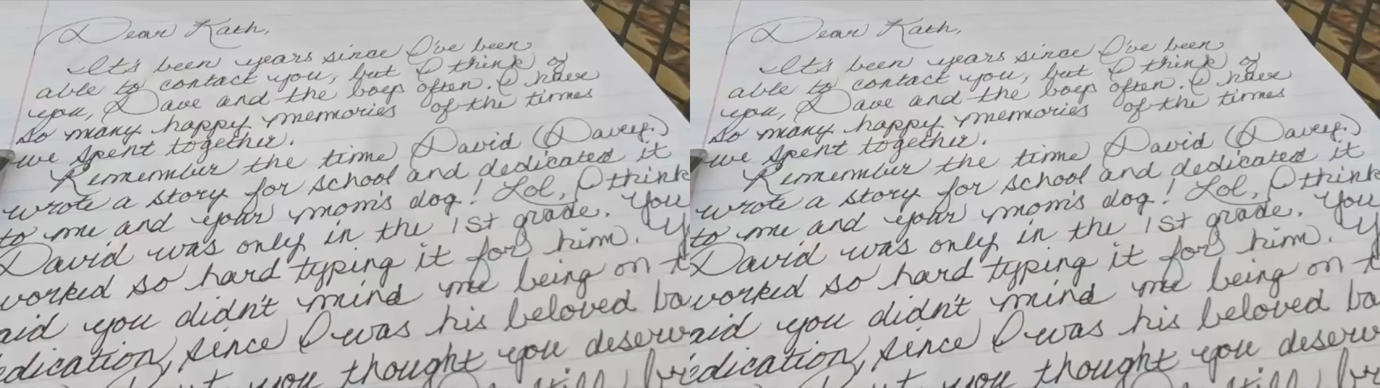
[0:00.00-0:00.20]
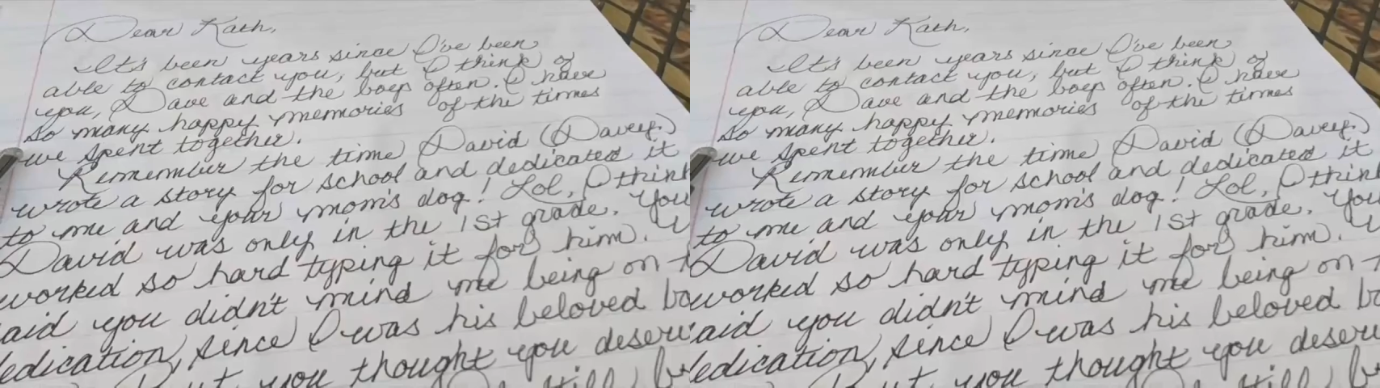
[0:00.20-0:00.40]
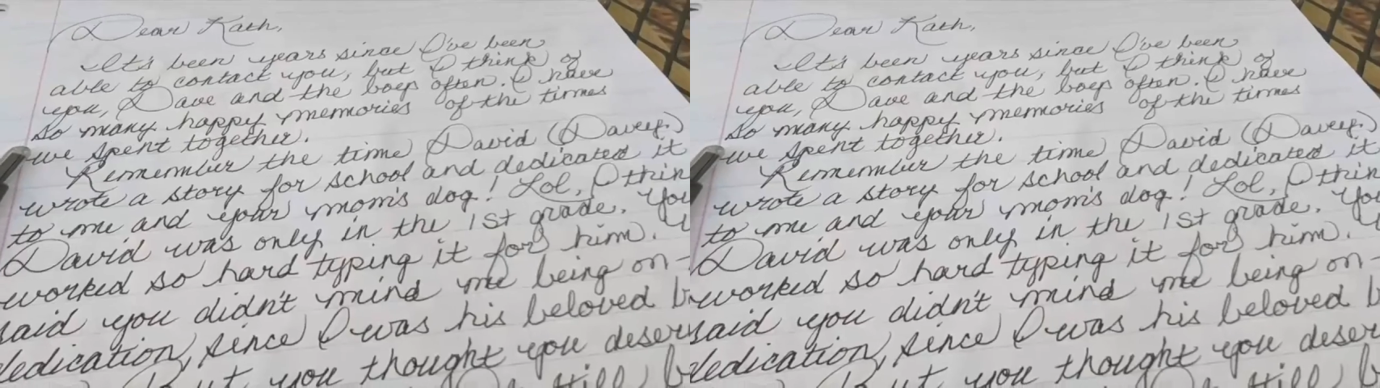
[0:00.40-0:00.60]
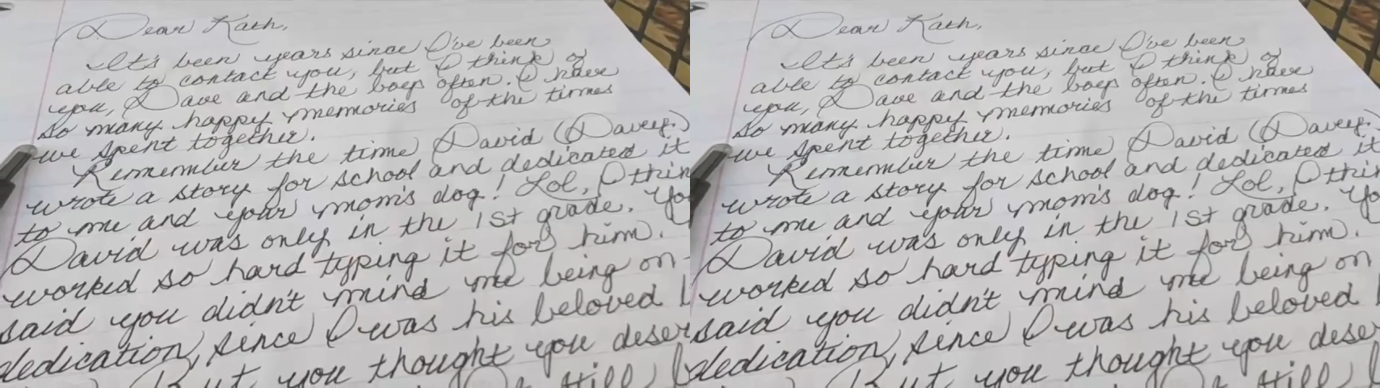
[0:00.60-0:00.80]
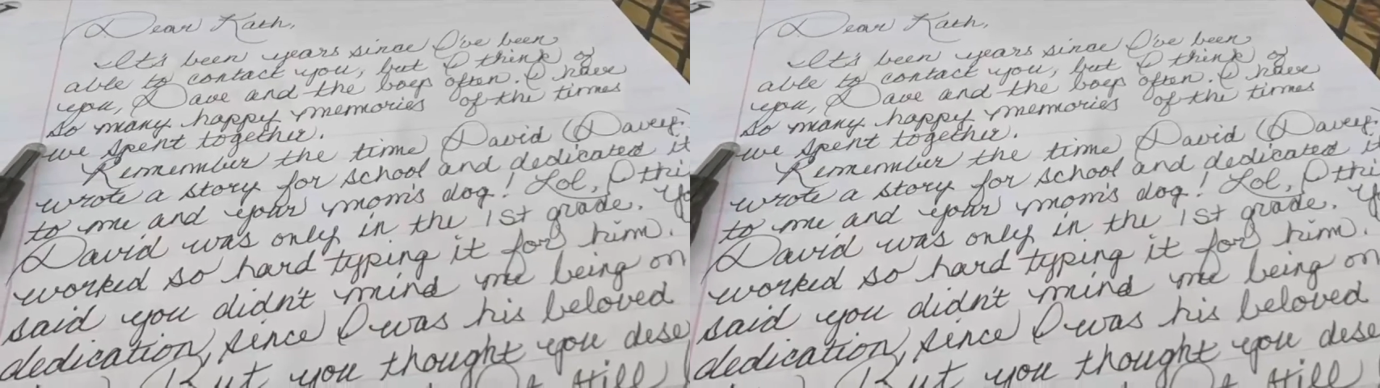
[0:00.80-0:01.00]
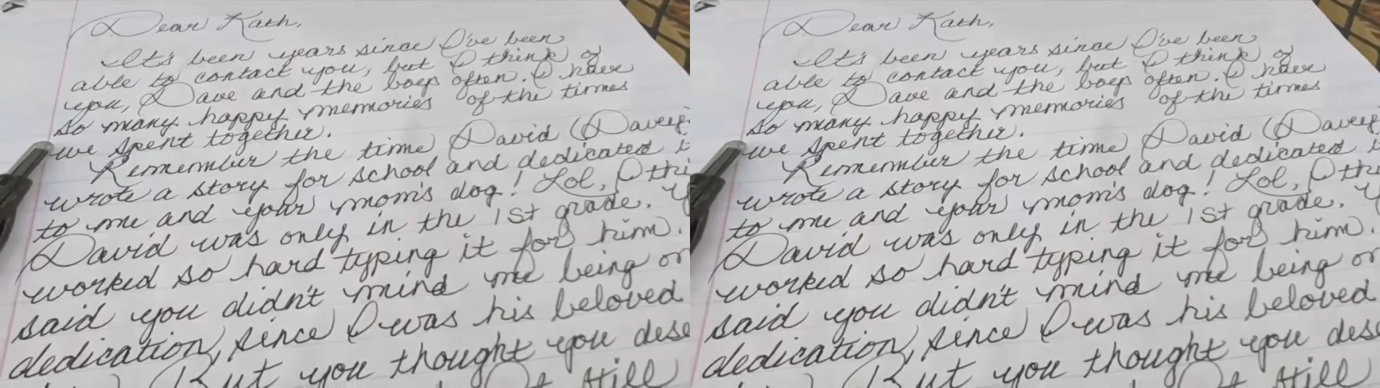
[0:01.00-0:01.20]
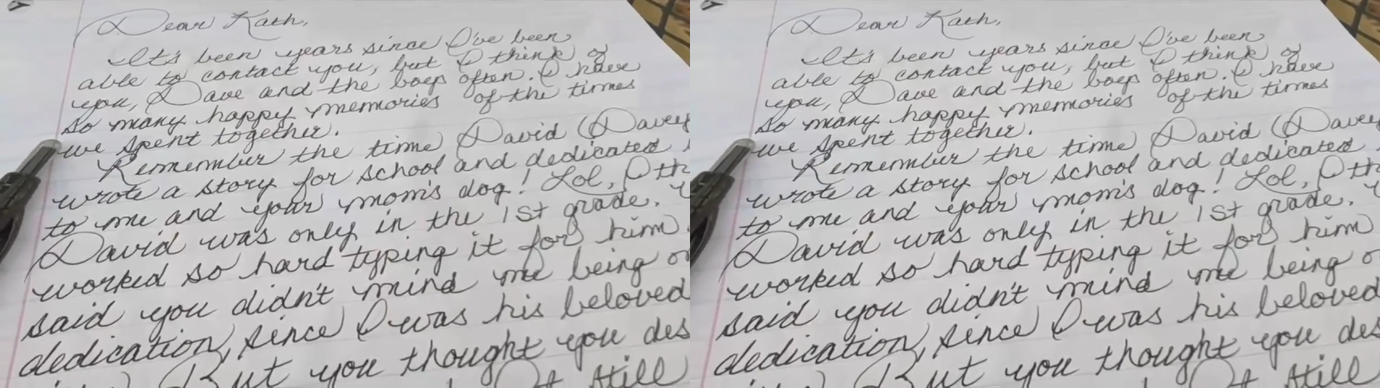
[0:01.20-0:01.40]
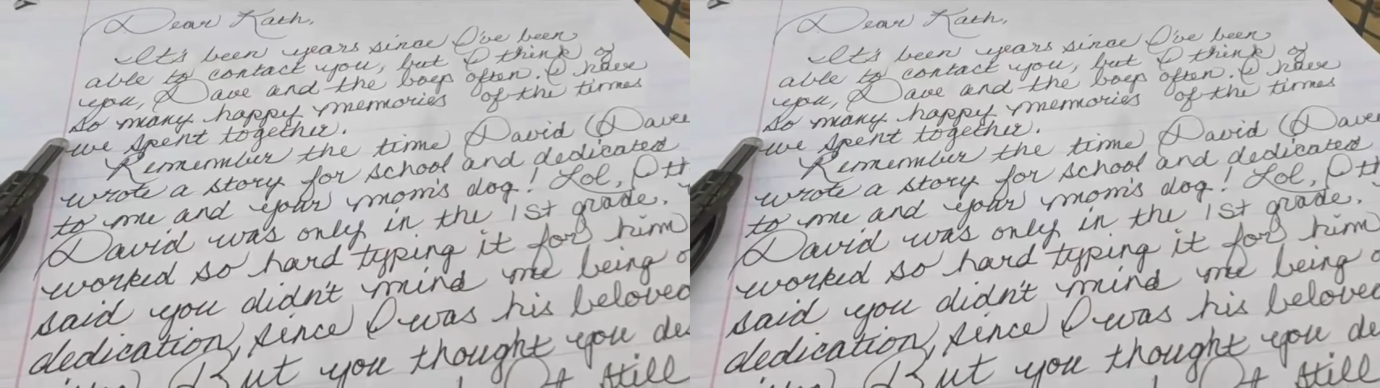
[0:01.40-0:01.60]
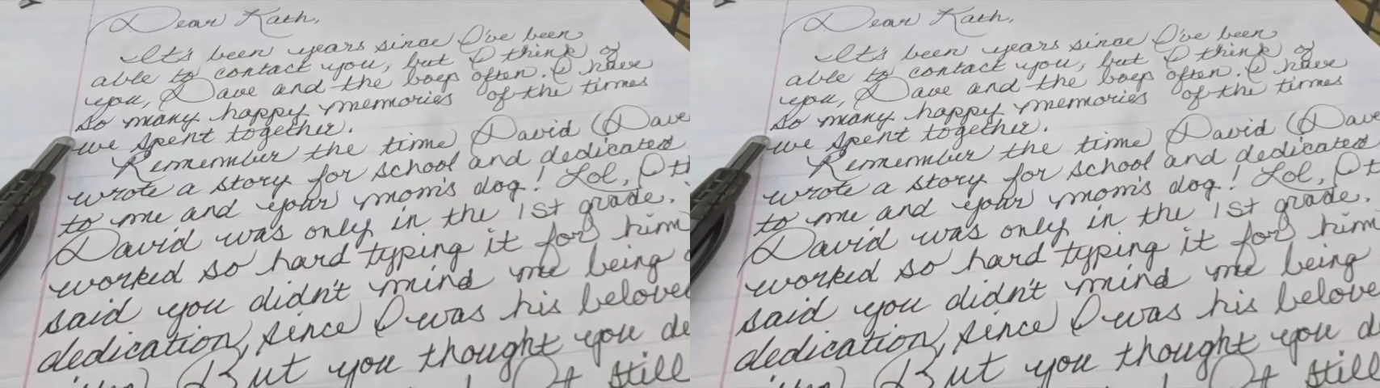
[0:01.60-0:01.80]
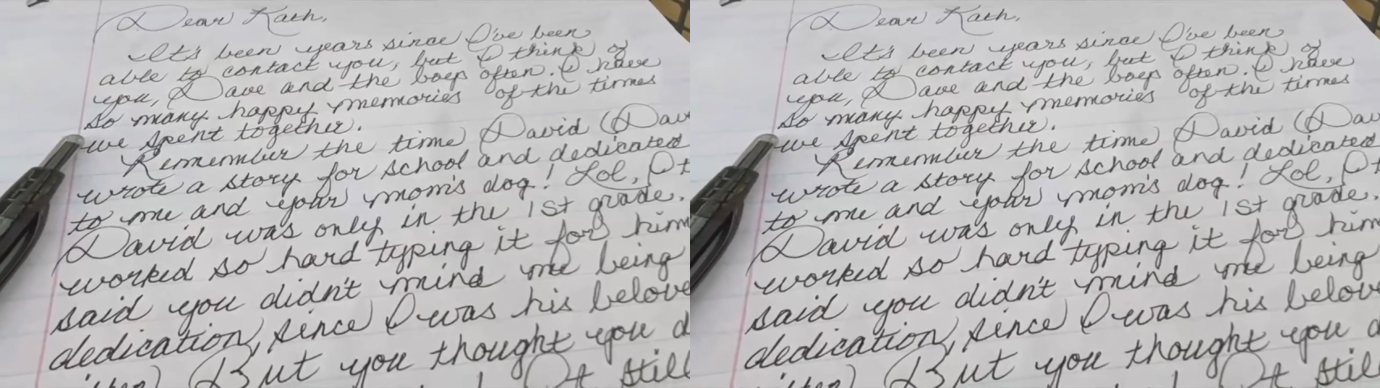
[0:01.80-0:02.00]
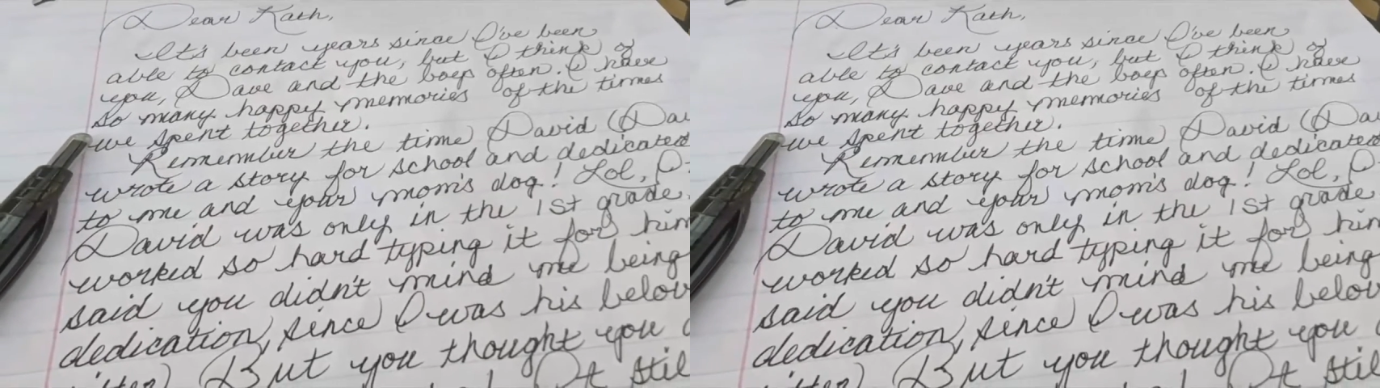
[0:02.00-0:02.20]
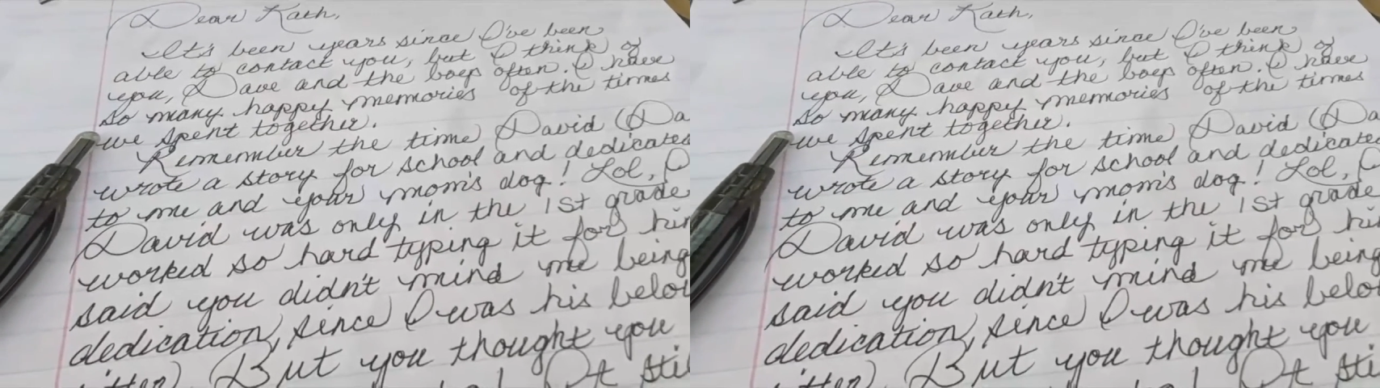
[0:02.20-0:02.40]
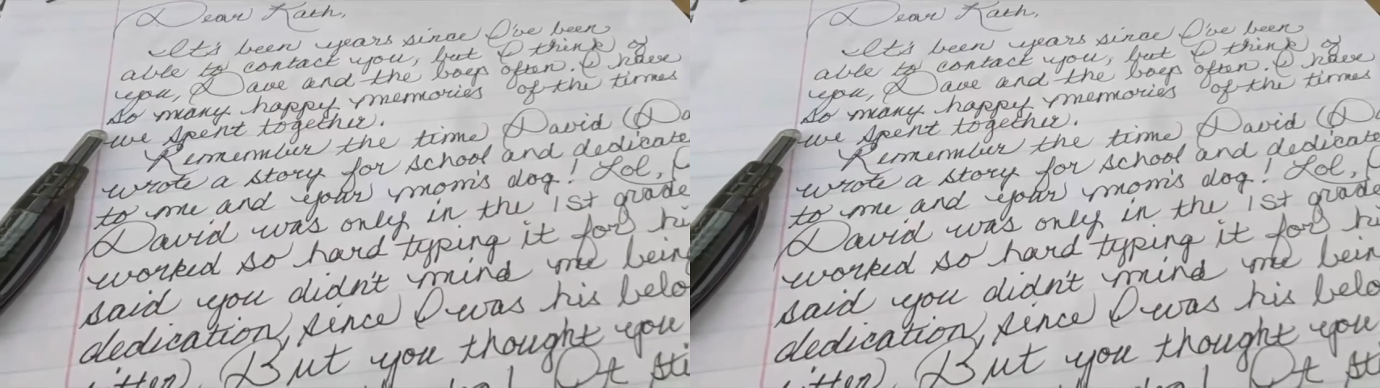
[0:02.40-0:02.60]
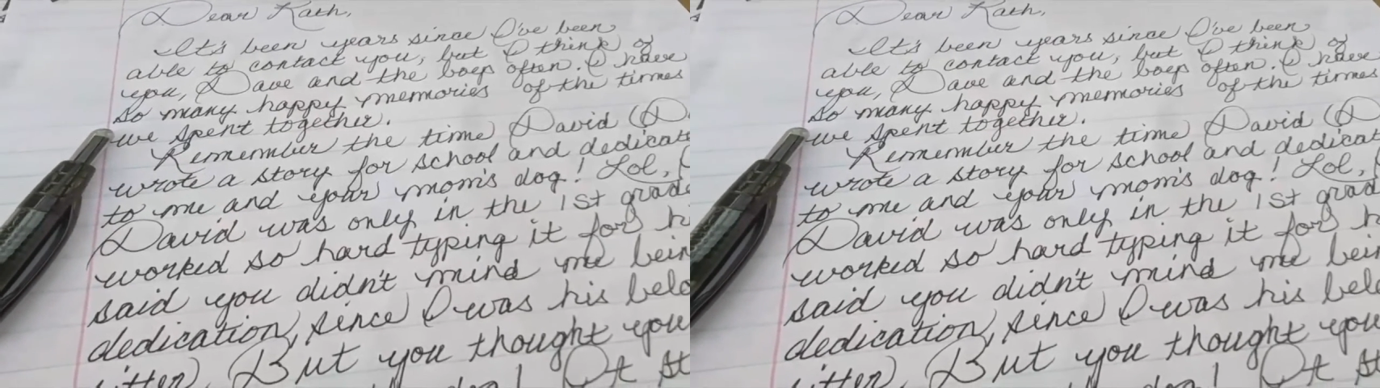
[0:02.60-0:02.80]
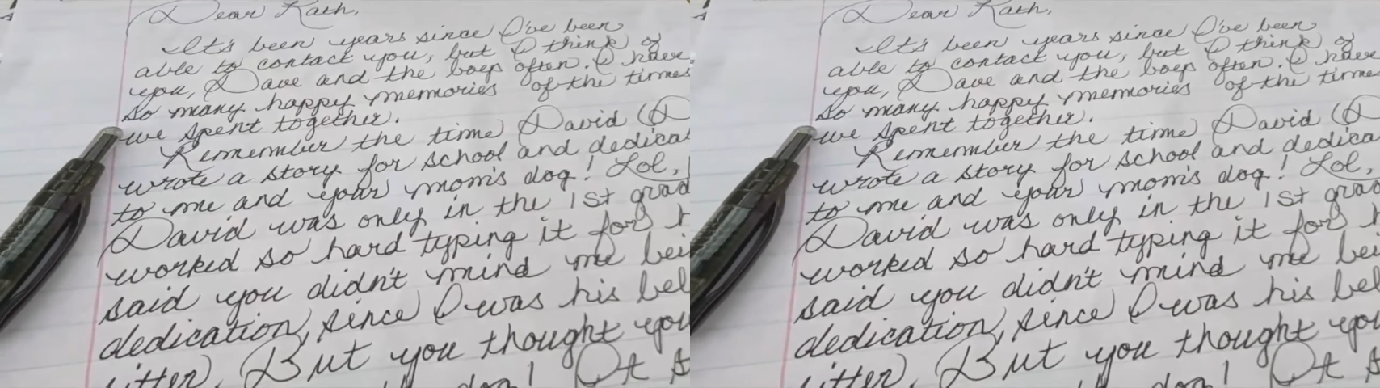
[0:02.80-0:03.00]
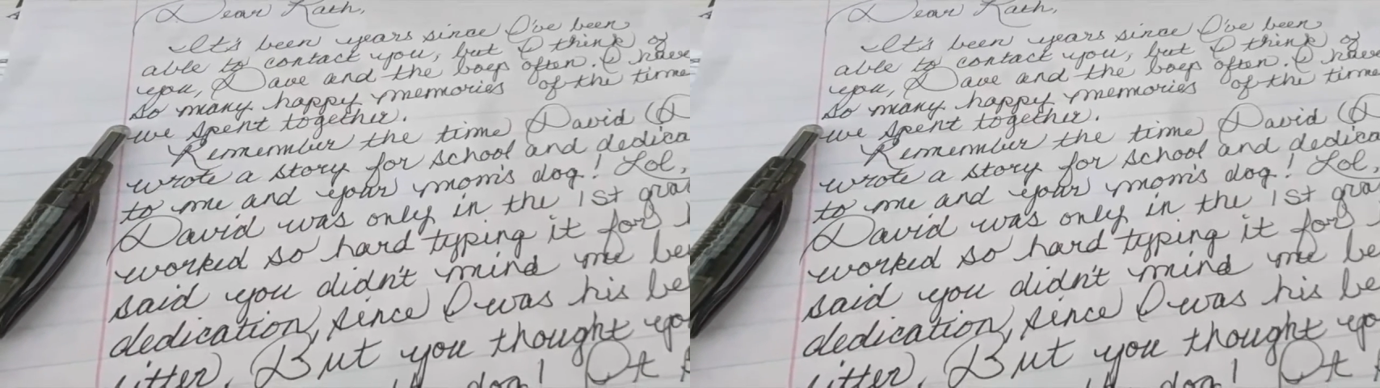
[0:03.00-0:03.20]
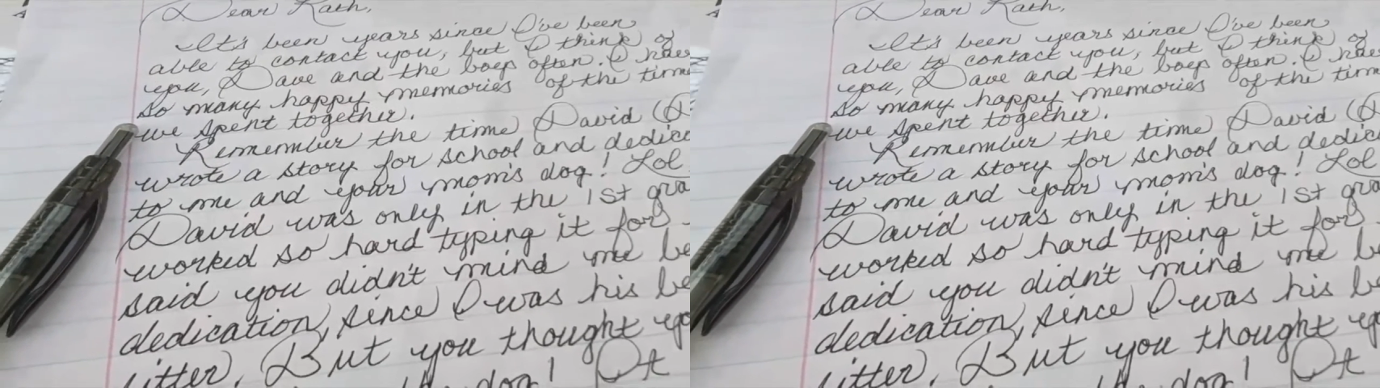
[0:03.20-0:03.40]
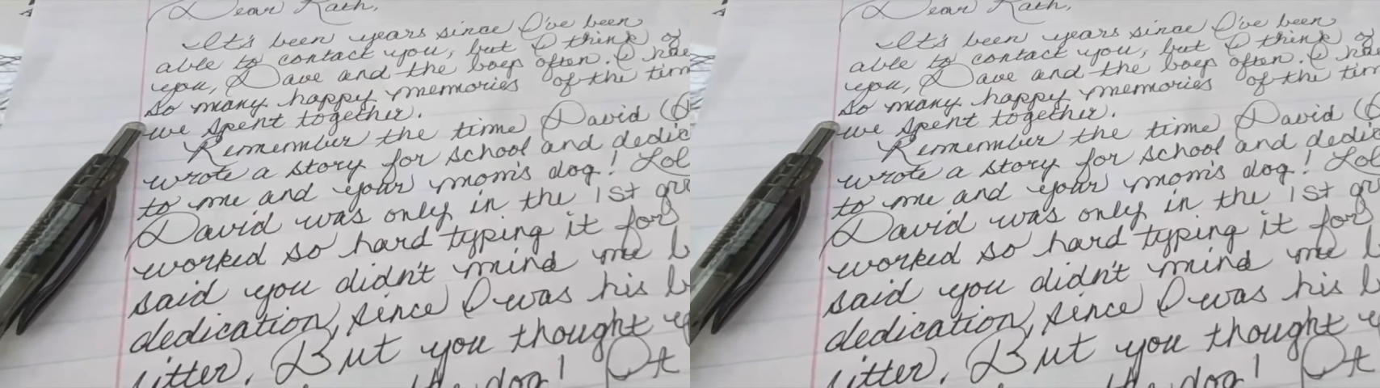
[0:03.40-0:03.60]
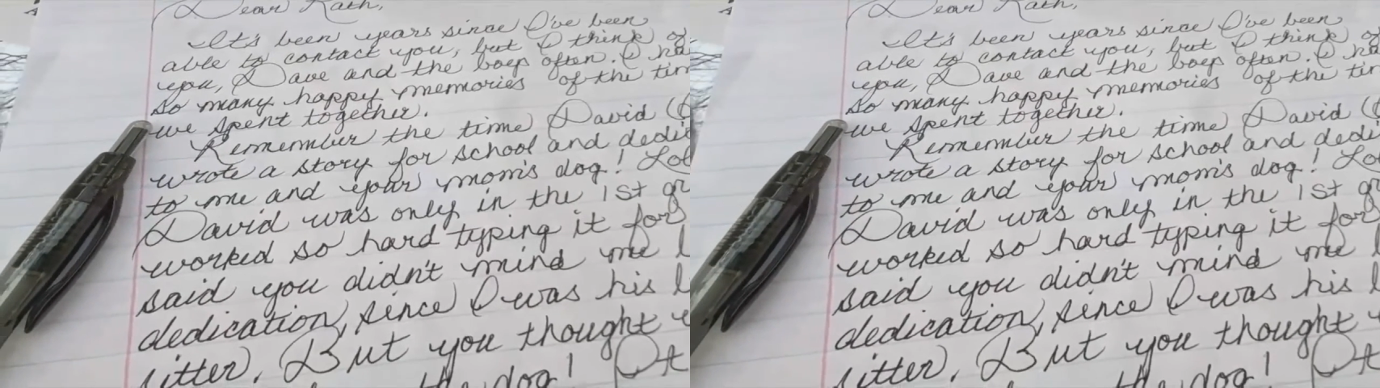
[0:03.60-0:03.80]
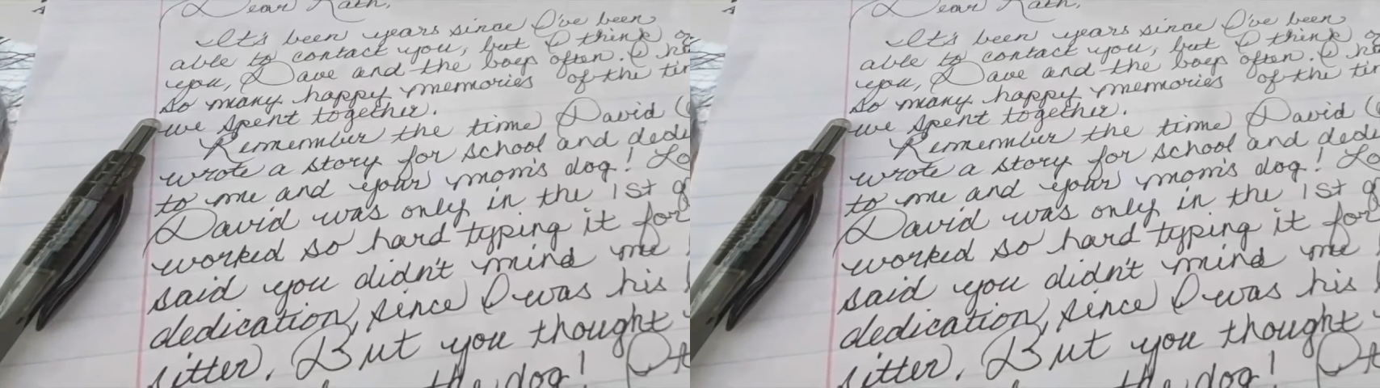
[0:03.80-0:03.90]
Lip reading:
Nobody's mouth can be seen.